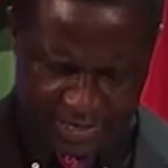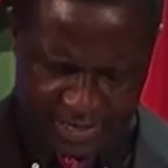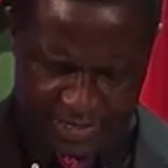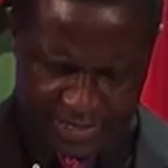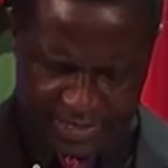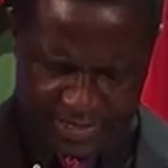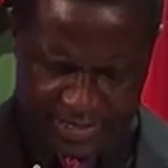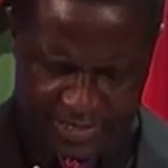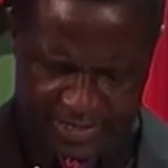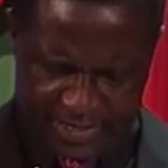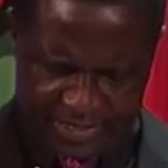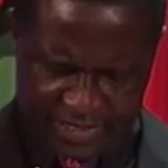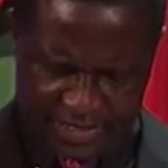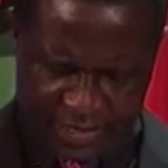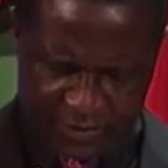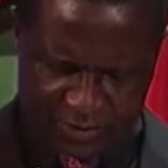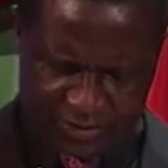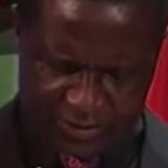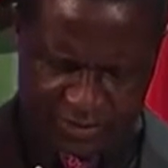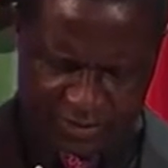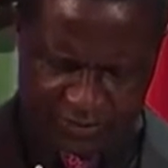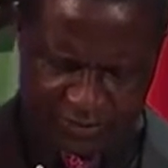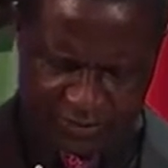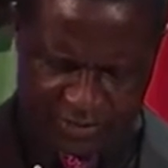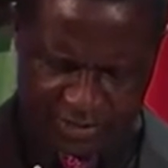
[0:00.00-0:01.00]
and nature
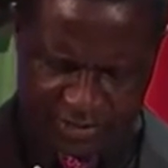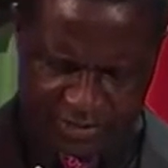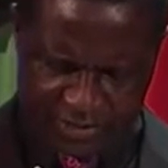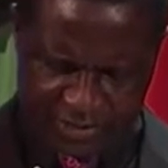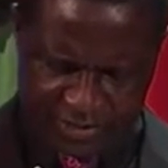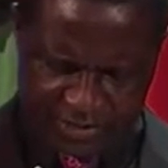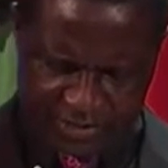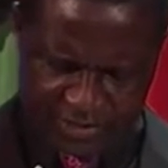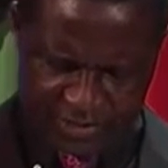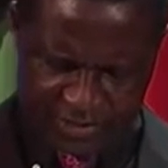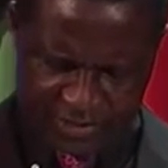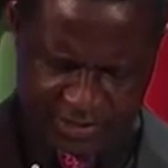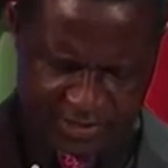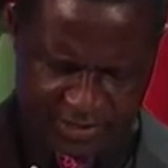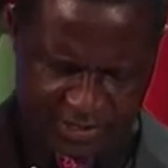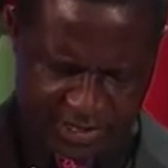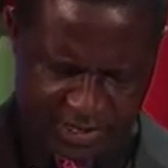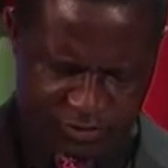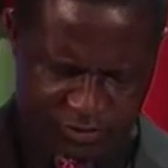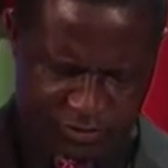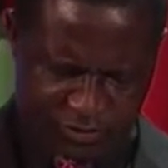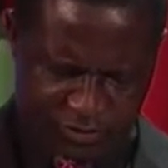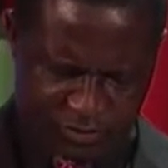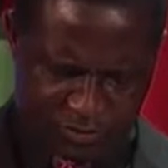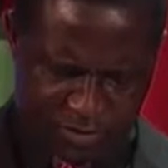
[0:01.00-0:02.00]
conservation
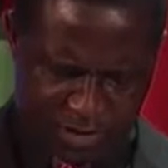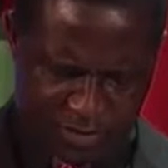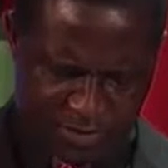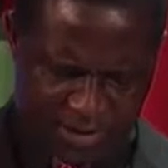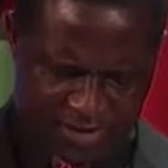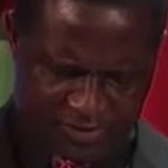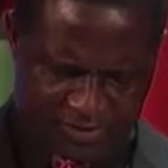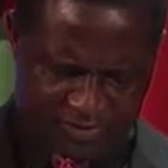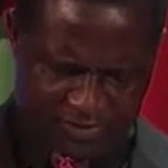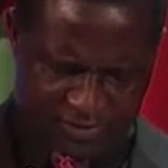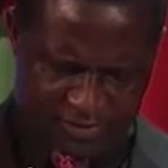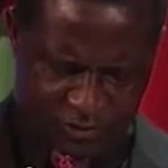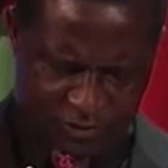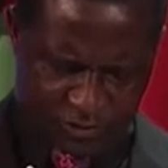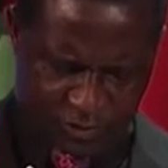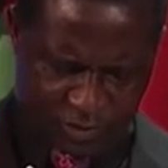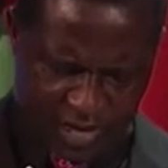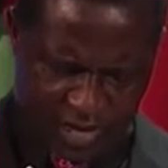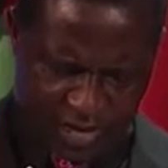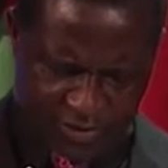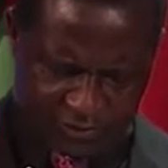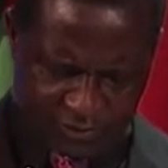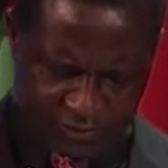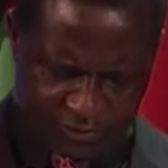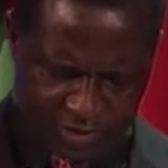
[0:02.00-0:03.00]
stands to member states
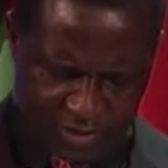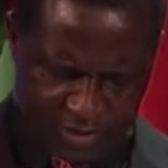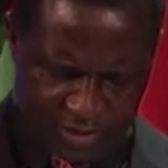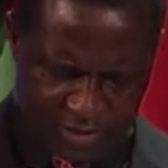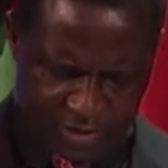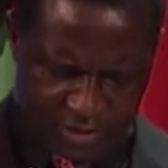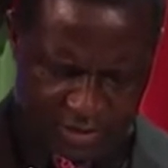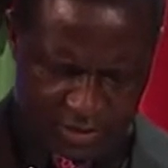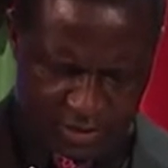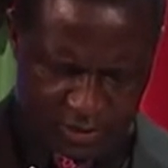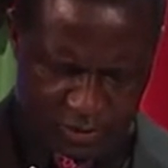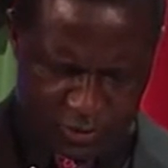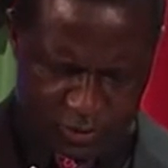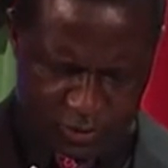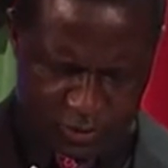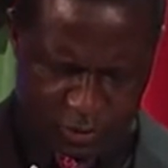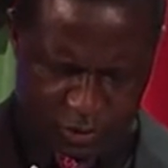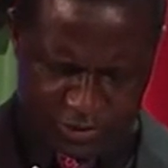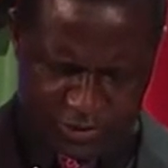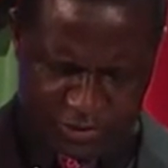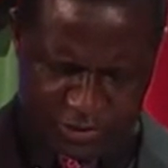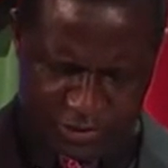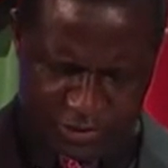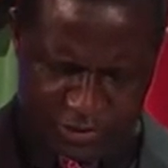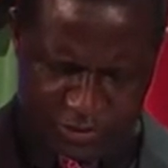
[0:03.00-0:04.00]
who
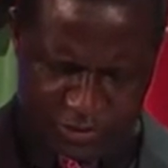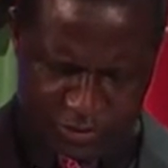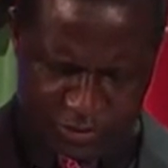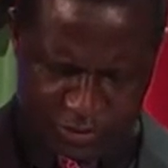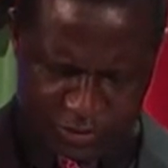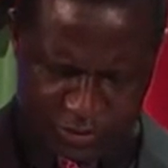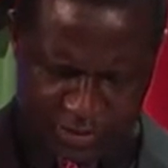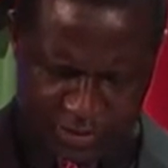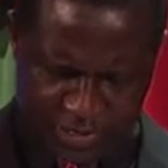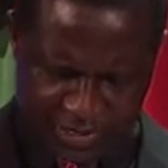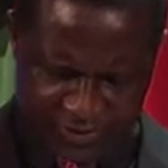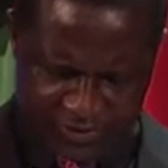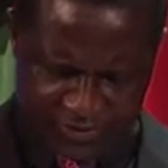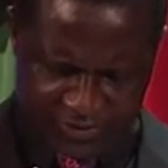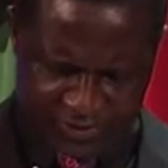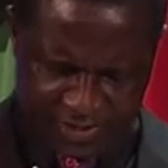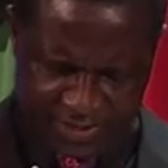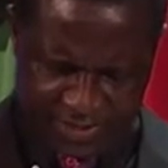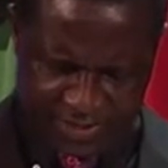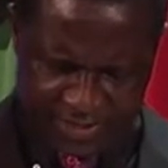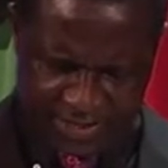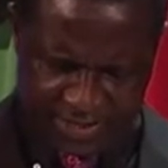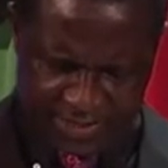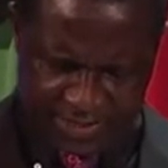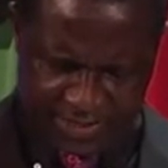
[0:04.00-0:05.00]
continue to
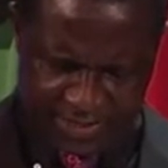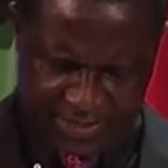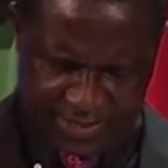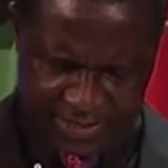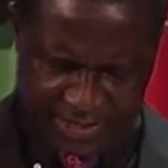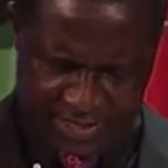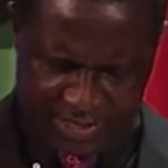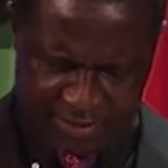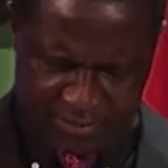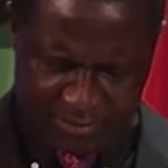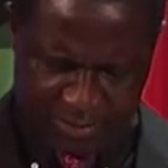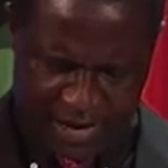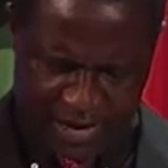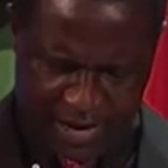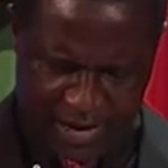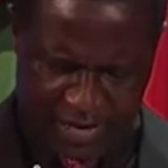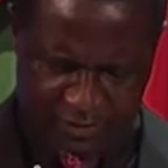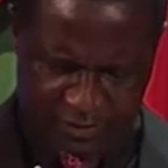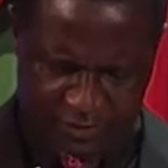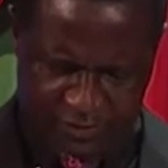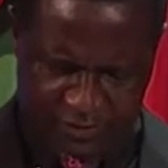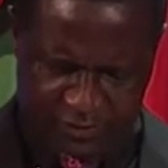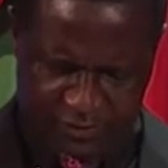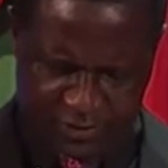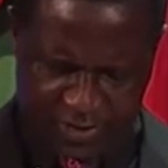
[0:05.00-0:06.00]
designate
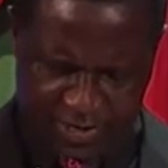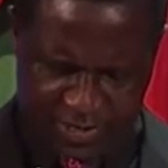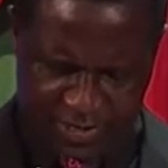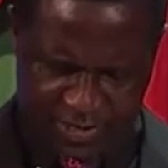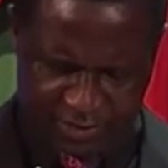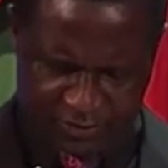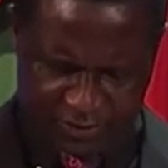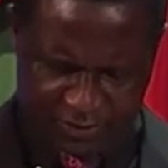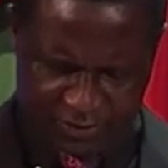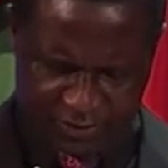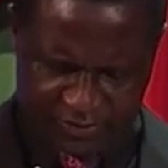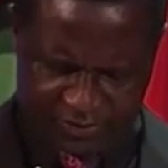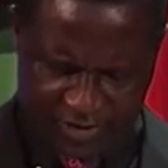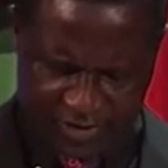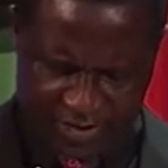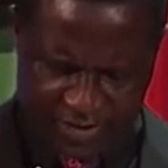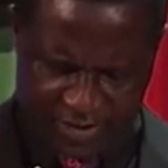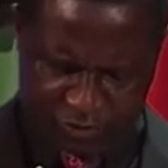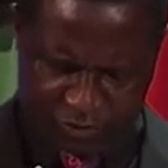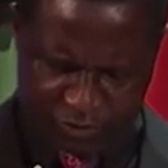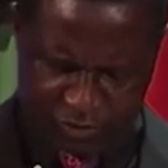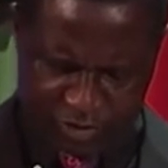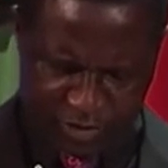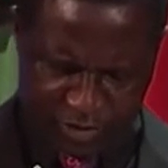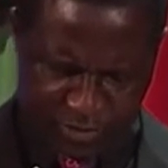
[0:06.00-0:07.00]
biosphere
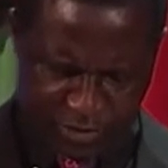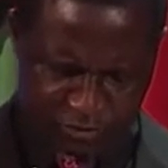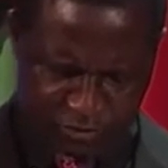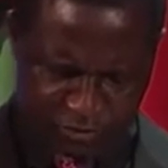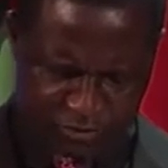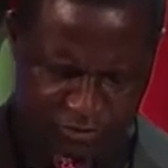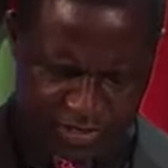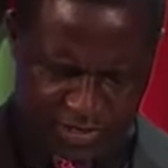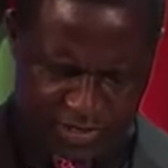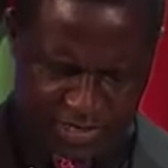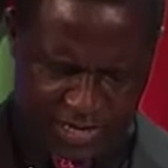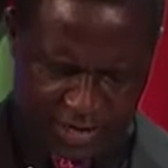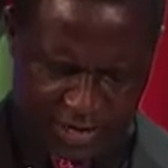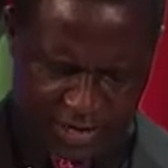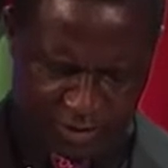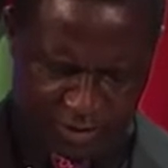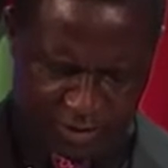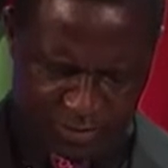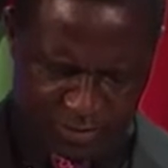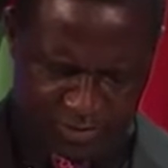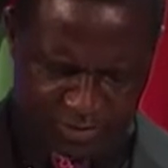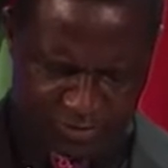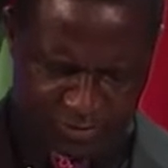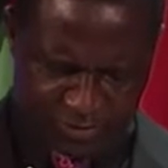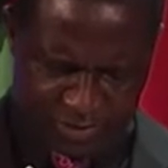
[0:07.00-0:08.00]
reserves to demonstrate their
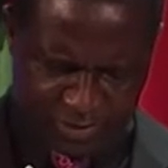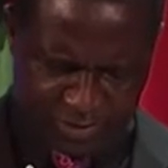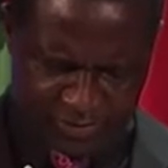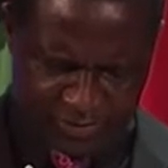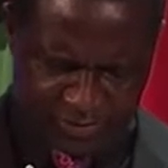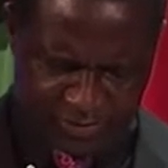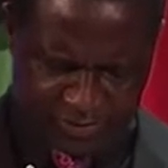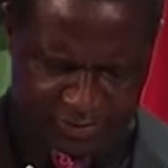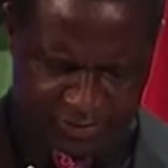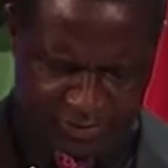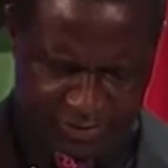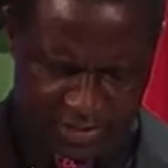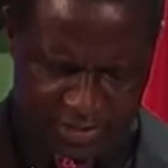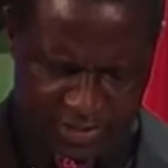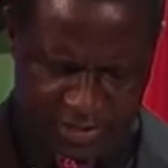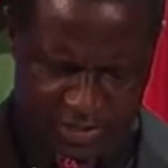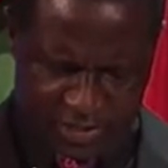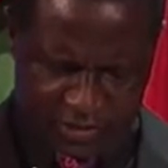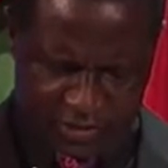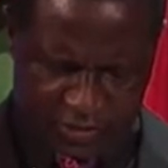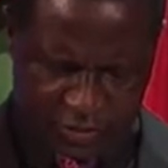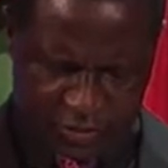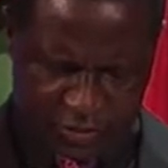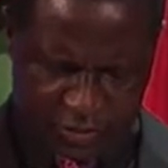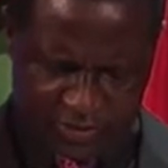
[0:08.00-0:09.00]
commitment
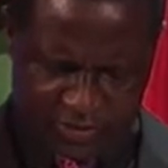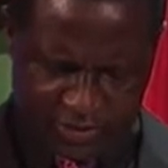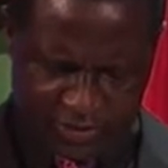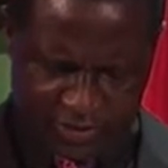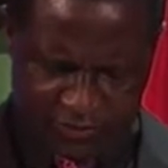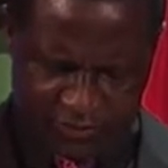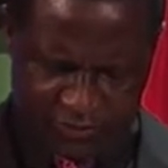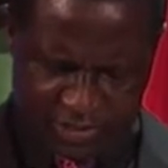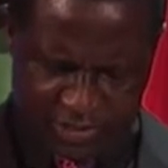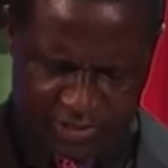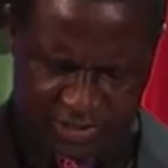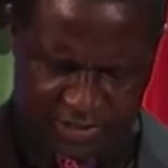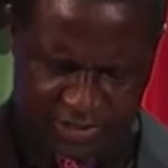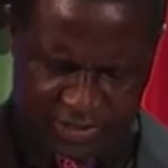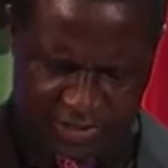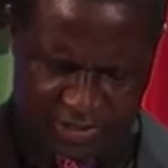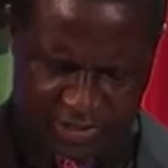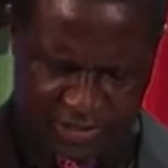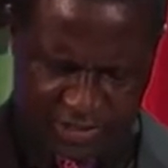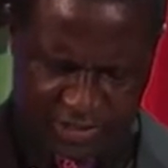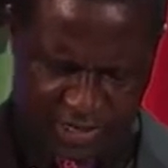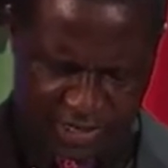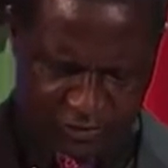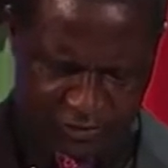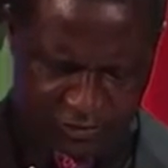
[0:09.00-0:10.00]
to
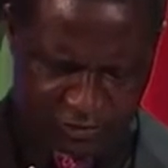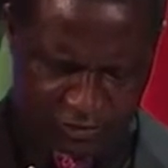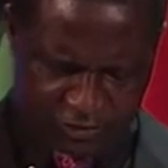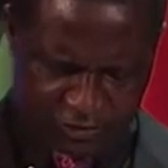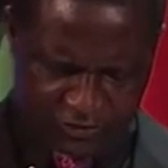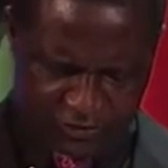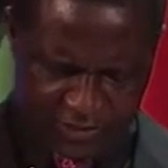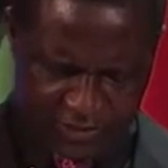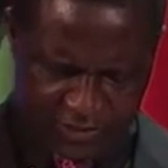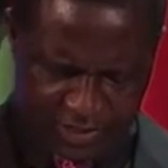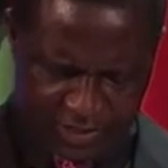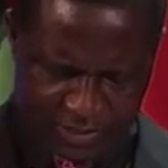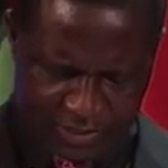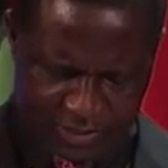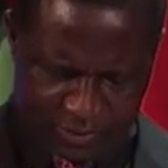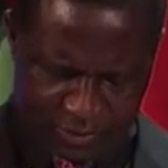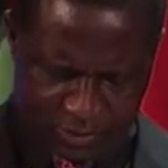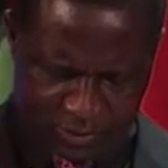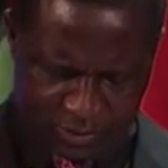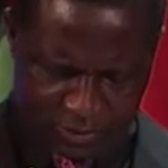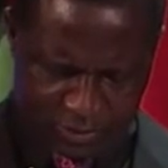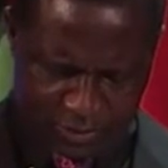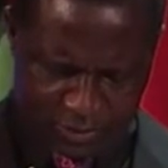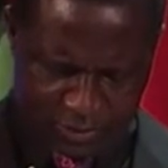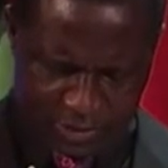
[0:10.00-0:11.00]
conservation and
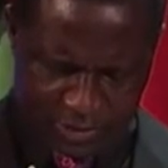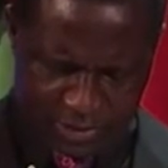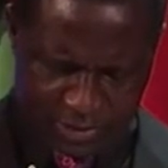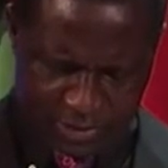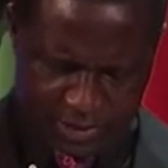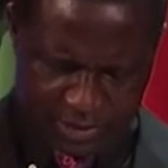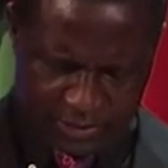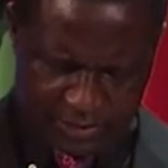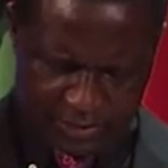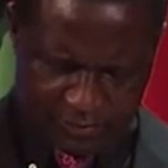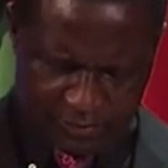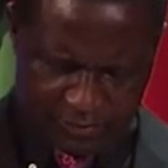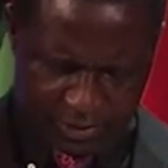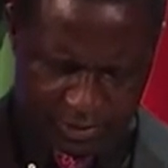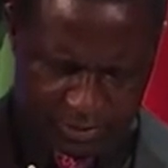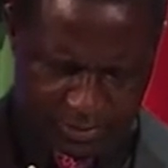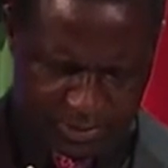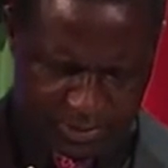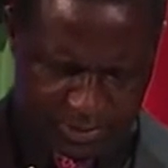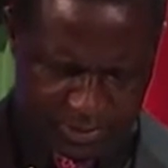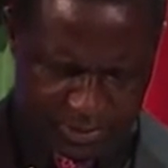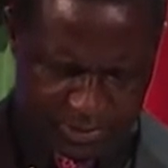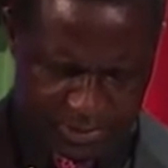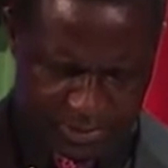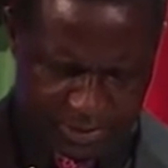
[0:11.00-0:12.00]
sustainable
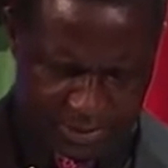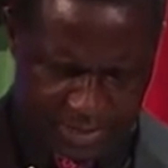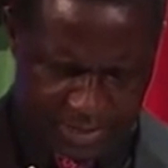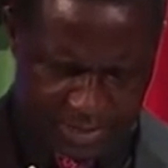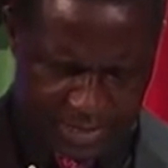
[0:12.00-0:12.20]
development.